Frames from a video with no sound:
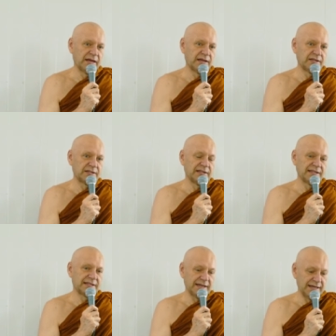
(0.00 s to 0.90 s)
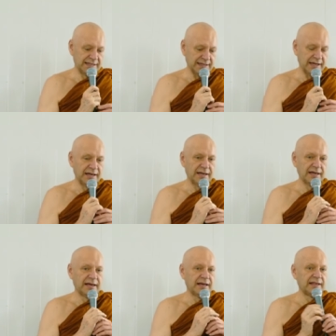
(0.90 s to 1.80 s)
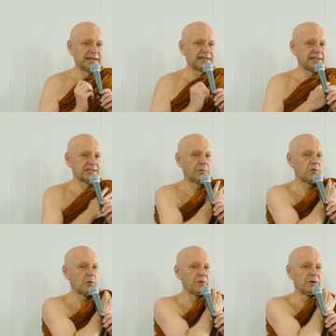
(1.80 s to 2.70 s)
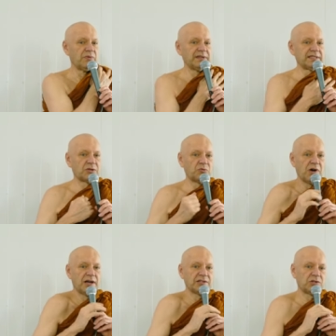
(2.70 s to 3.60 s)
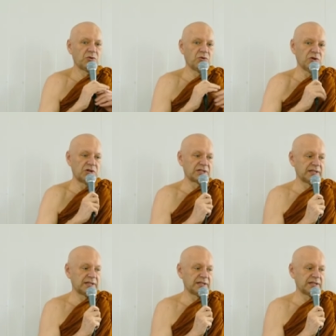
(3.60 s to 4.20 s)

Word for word: So this is, uh, this is the problem with this grass torch,